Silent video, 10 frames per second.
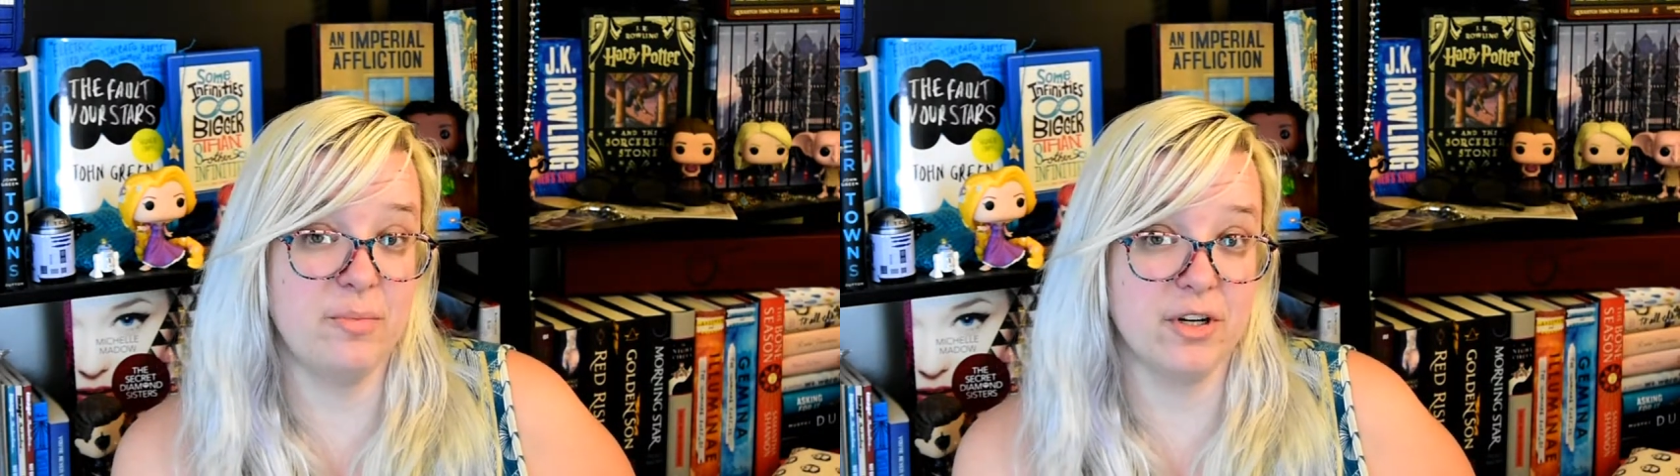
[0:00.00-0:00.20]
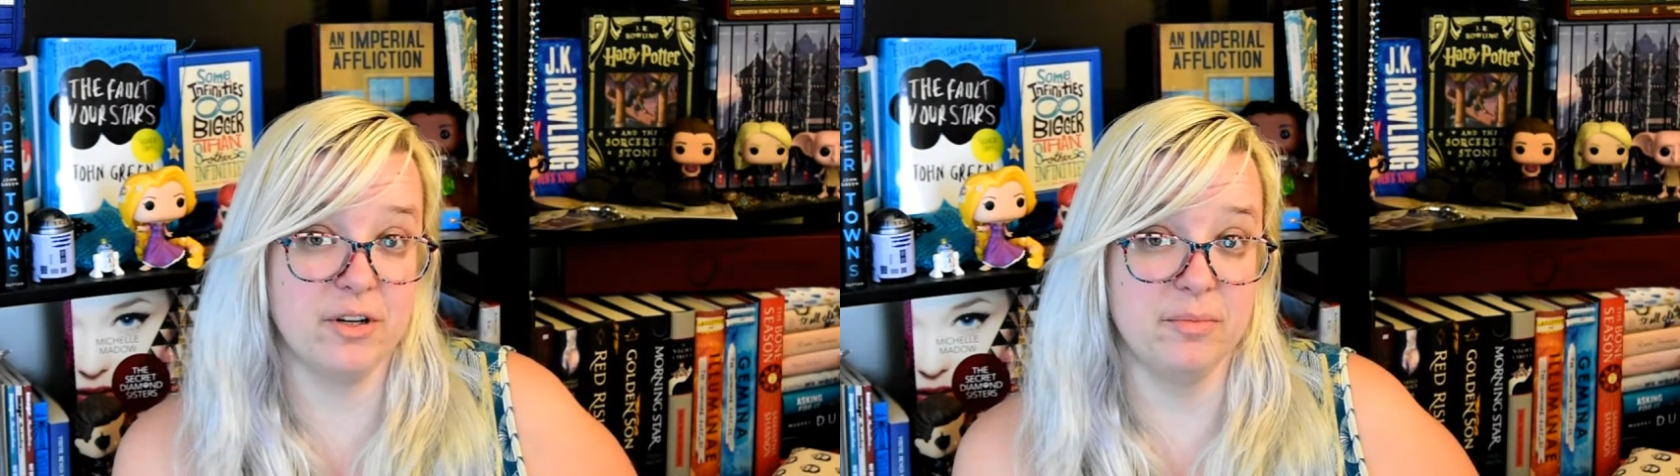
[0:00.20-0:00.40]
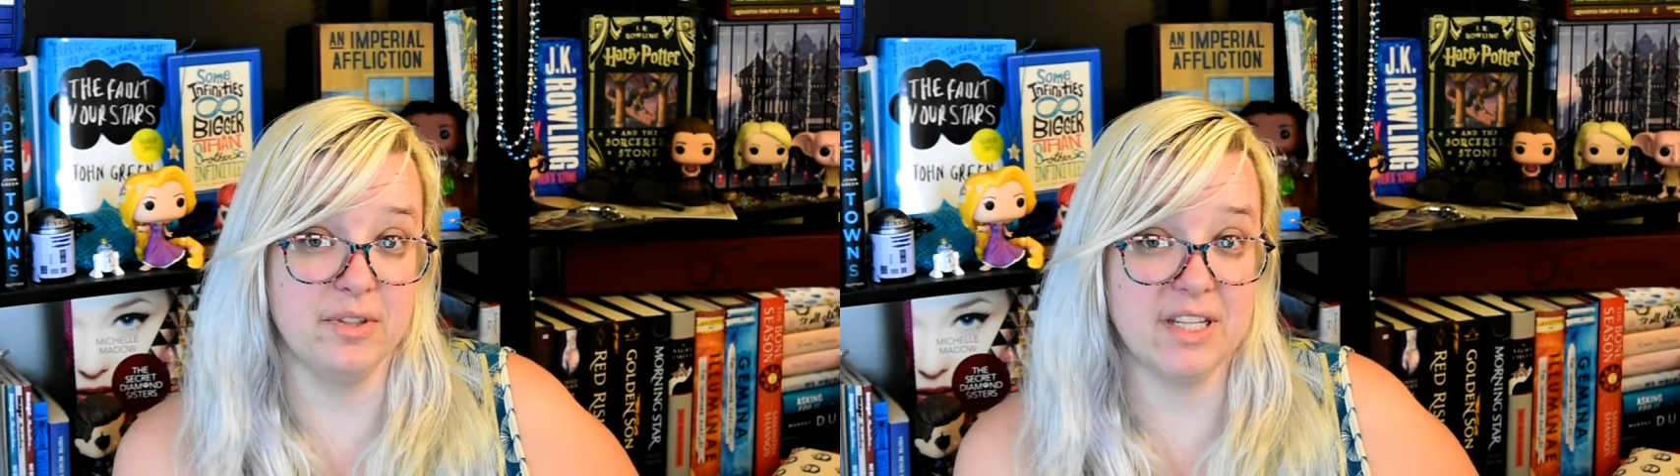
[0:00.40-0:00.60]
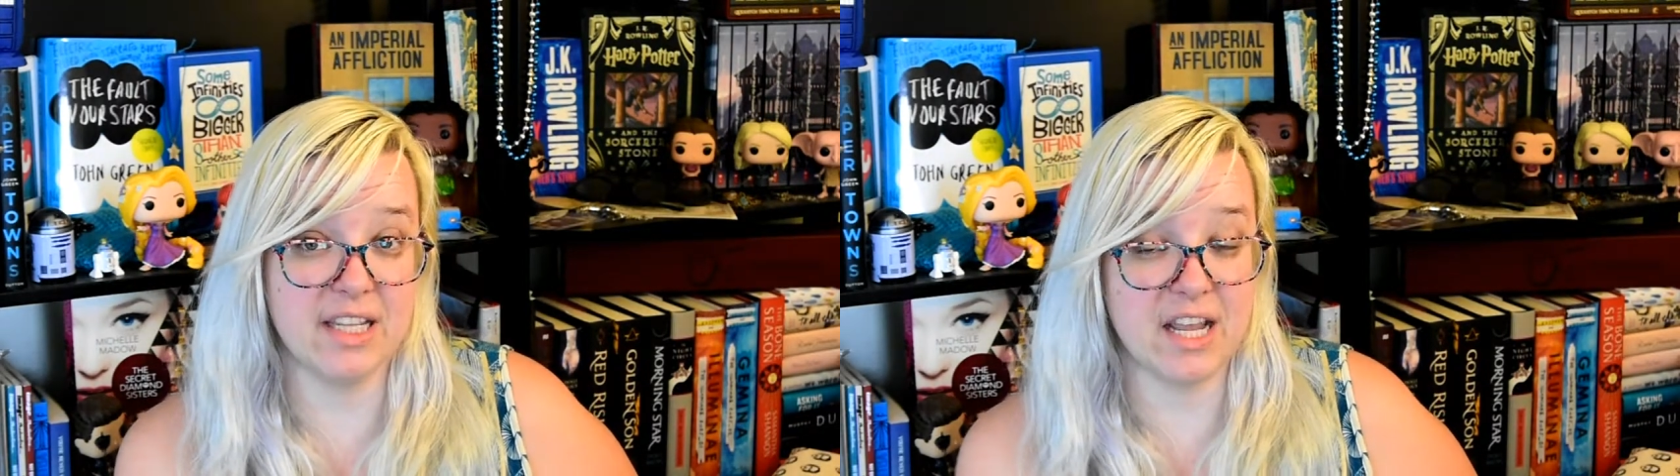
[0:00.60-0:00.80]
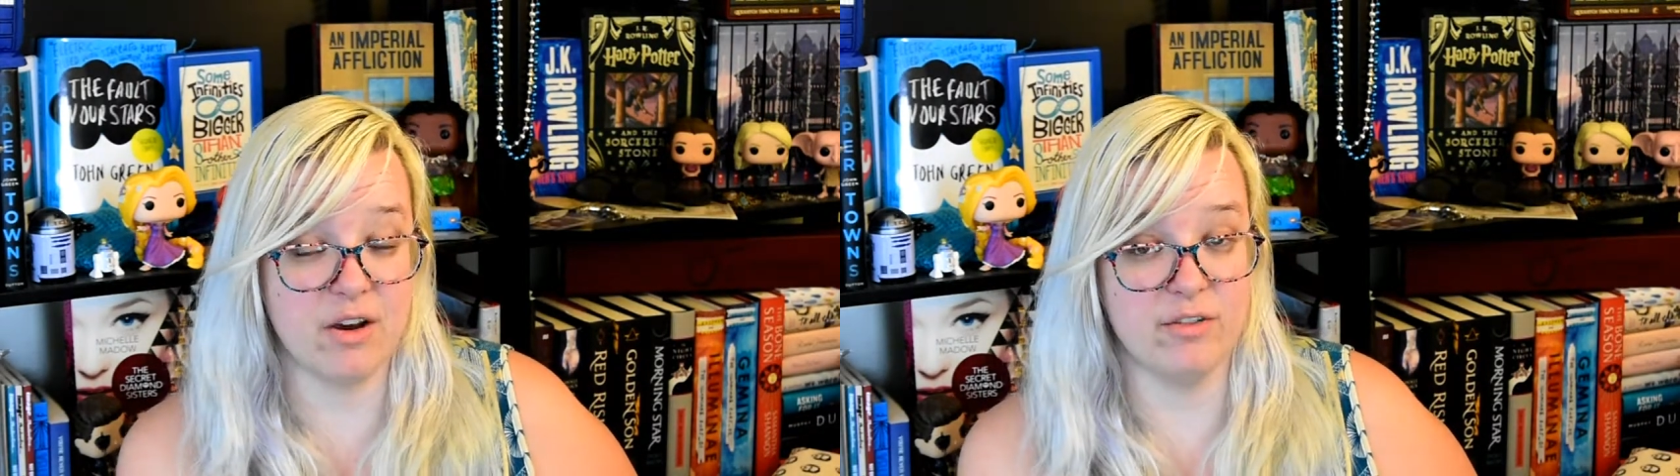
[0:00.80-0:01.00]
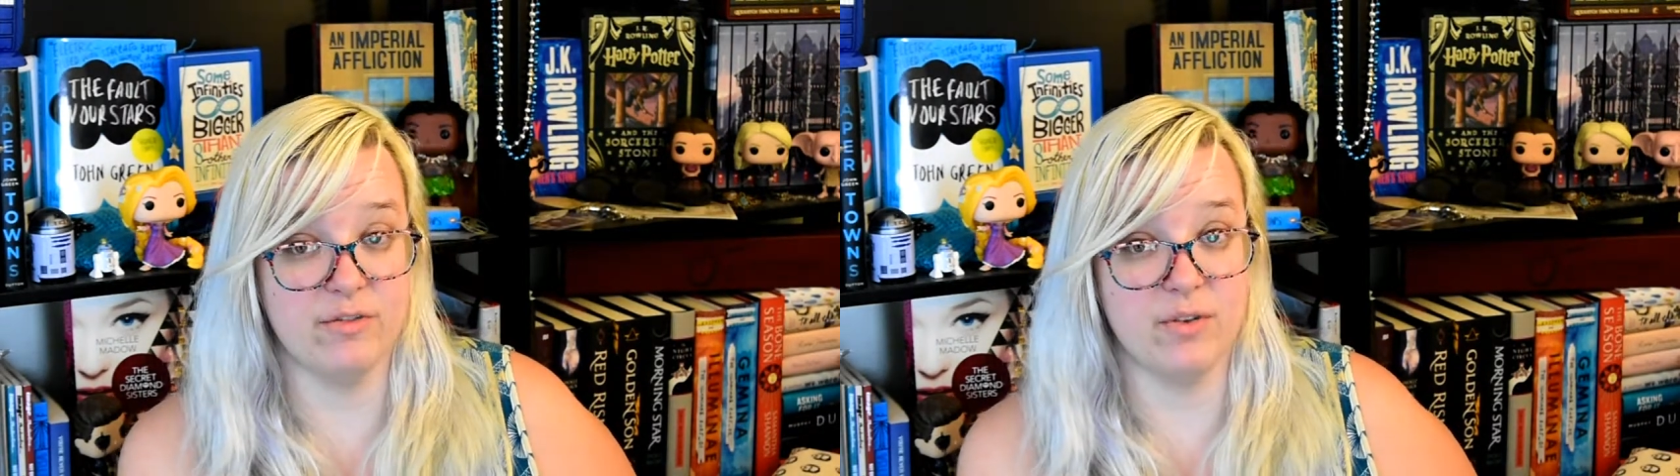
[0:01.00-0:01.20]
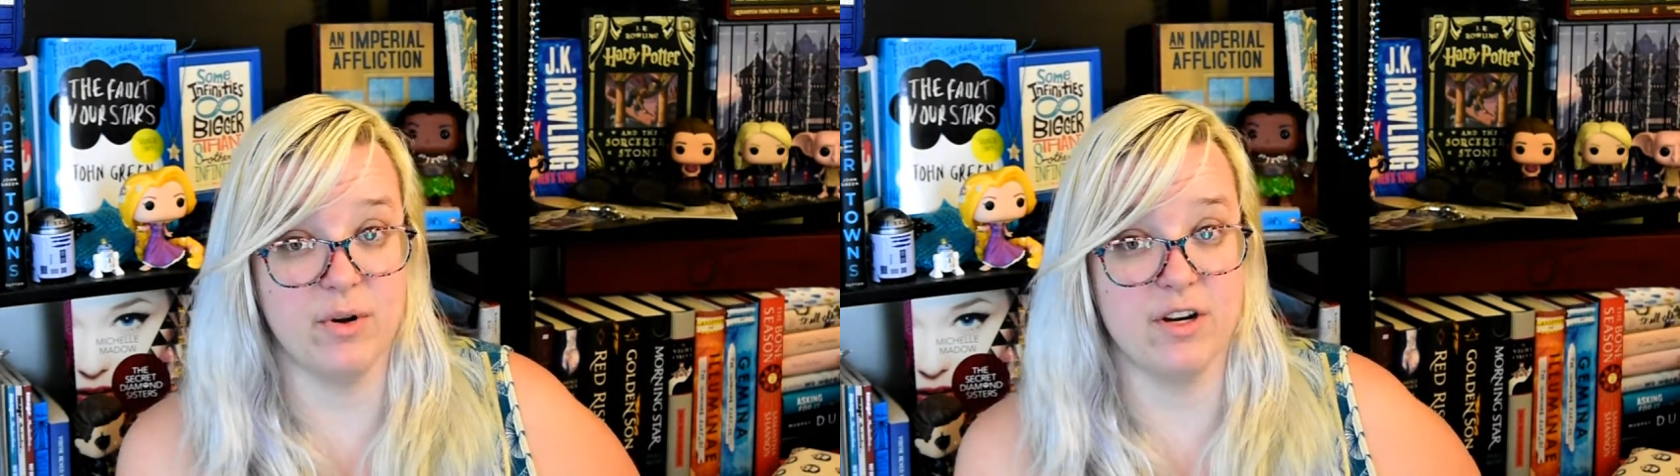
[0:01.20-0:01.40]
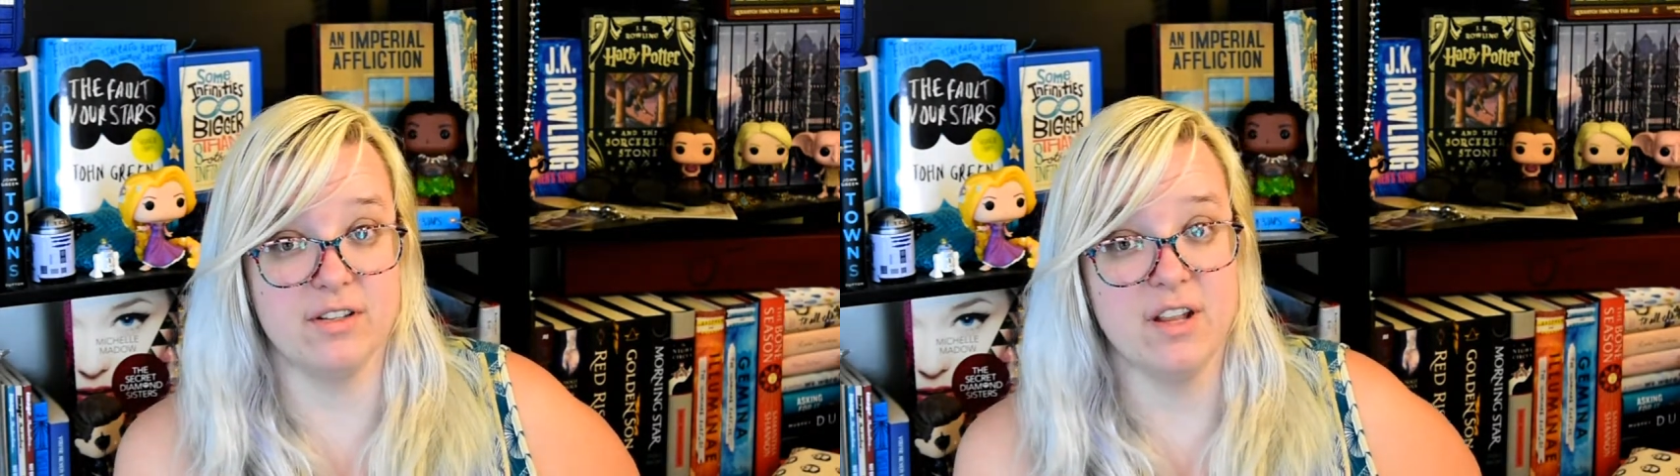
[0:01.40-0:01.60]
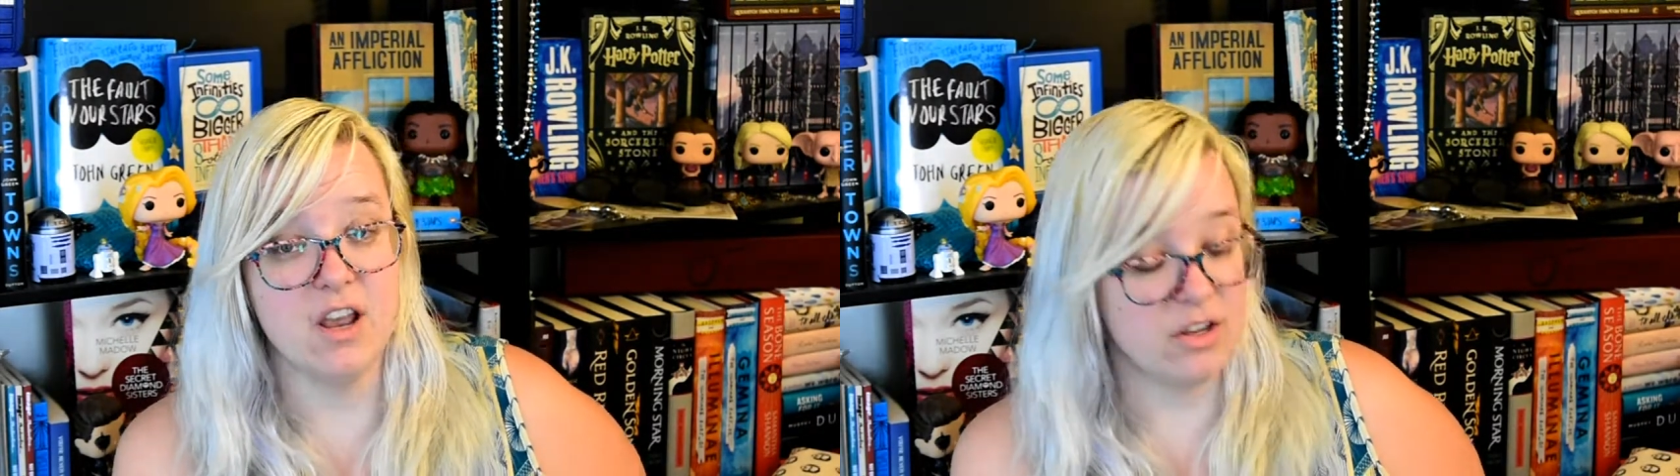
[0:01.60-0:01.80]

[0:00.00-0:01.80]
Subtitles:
book completely out of doors.